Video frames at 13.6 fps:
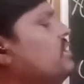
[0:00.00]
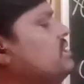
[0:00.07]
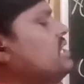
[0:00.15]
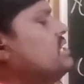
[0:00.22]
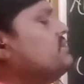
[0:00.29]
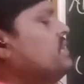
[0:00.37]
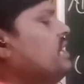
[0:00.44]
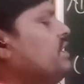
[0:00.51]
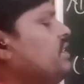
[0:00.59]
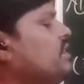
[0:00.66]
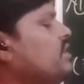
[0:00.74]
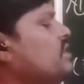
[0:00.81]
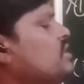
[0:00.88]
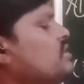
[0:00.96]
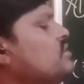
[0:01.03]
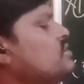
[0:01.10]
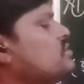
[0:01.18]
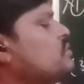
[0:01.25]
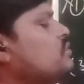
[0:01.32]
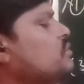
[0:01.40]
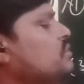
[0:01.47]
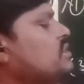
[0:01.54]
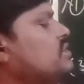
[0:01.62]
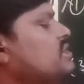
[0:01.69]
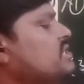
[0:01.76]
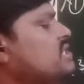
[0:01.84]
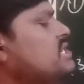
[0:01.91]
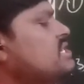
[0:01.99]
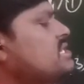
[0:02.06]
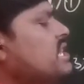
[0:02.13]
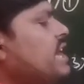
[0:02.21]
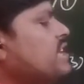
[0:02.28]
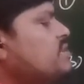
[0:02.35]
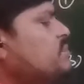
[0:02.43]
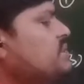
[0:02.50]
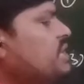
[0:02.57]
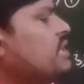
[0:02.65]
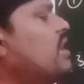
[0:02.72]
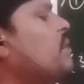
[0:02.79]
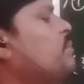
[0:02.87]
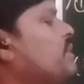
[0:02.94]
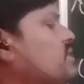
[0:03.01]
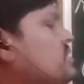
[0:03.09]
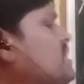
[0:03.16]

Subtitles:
That's why, so this is sp3 carbon.